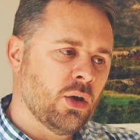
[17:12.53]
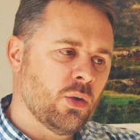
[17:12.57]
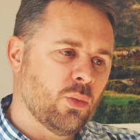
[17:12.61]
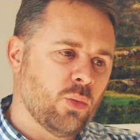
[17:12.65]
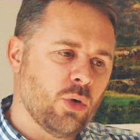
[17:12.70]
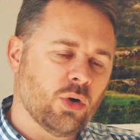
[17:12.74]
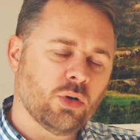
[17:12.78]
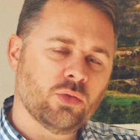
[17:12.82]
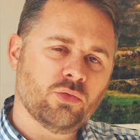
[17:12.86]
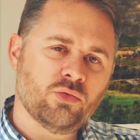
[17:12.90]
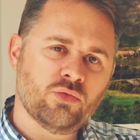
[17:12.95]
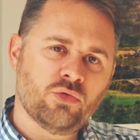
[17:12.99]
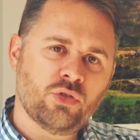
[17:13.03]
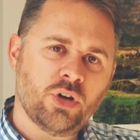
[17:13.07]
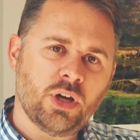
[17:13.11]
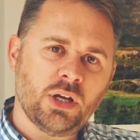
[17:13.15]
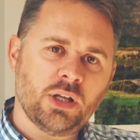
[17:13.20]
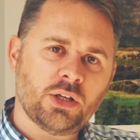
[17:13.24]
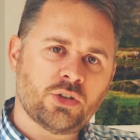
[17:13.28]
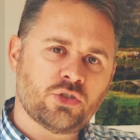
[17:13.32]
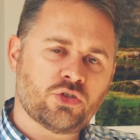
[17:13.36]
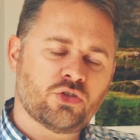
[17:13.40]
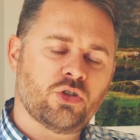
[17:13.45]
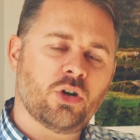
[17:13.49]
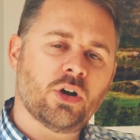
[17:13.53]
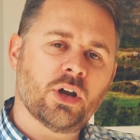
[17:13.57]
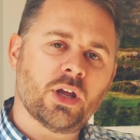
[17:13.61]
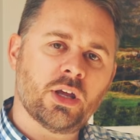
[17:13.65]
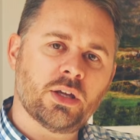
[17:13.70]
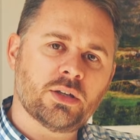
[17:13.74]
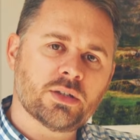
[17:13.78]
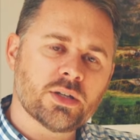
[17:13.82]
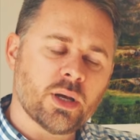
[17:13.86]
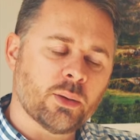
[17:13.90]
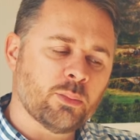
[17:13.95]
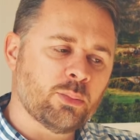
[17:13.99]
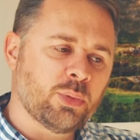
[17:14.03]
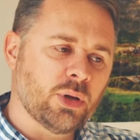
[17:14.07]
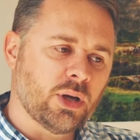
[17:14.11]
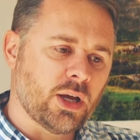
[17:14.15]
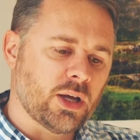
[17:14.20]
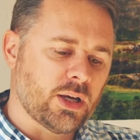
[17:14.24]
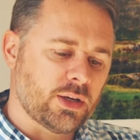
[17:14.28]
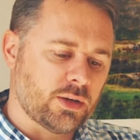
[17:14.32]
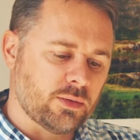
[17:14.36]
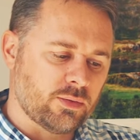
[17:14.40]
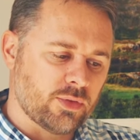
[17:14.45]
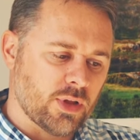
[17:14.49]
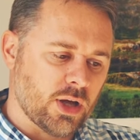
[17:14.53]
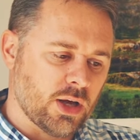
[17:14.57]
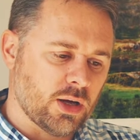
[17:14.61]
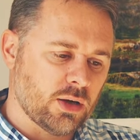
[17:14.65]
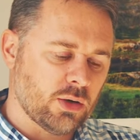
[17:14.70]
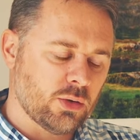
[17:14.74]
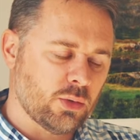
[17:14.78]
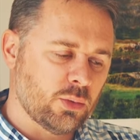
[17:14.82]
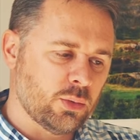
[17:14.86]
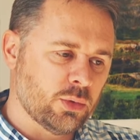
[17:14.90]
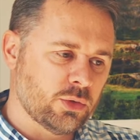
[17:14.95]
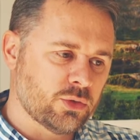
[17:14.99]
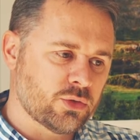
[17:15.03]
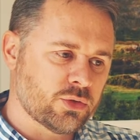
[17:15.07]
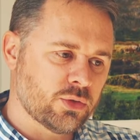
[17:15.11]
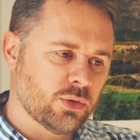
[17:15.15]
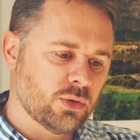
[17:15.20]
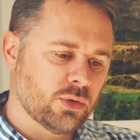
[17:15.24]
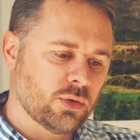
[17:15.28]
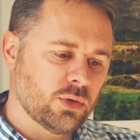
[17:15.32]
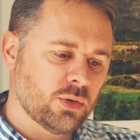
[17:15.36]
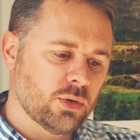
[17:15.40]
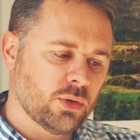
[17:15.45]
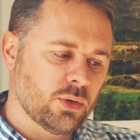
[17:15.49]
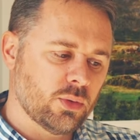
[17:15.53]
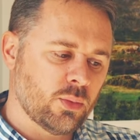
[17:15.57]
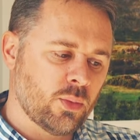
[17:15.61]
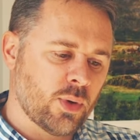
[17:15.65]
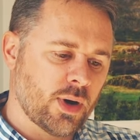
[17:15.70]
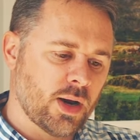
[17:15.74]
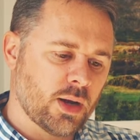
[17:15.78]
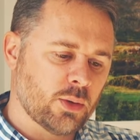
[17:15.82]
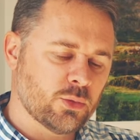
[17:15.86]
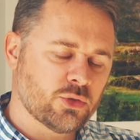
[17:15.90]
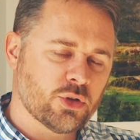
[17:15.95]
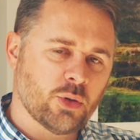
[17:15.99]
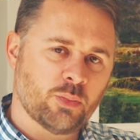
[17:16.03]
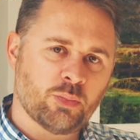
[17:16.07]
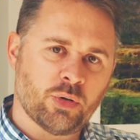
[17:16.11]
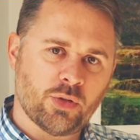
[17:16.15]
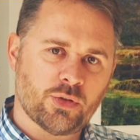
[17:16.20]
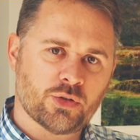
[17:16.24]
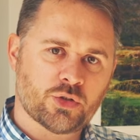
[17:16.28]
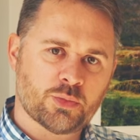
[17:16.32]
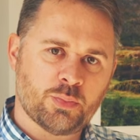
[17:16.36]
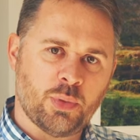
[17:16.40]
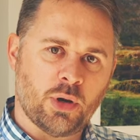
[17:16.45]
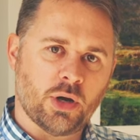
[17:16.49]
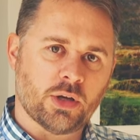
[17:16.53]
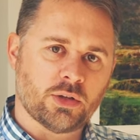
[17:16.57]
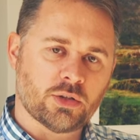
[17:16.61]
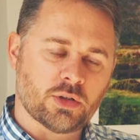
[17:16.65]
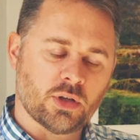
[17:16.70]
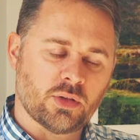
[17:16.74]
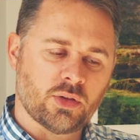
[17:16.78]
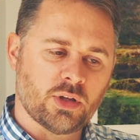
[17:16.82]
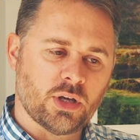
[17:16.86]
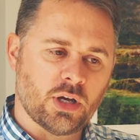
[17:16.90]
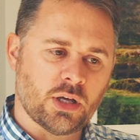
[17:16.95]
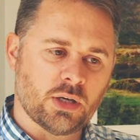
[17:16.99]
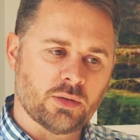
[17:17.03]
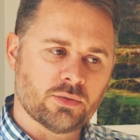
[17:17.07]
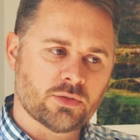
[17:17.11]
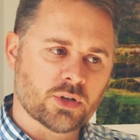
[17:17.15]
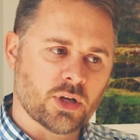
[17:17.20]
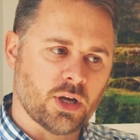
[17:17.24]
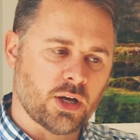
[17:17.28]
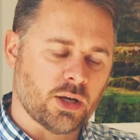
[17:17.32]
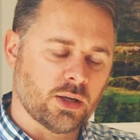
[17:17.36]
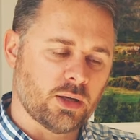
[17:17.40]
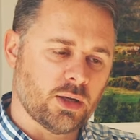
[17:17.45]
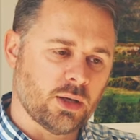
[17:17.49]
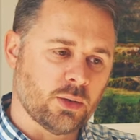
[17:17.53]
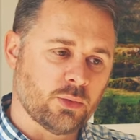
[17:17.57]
One really strong example I had of that was when I was at Brothers Point on the Isle of Skye.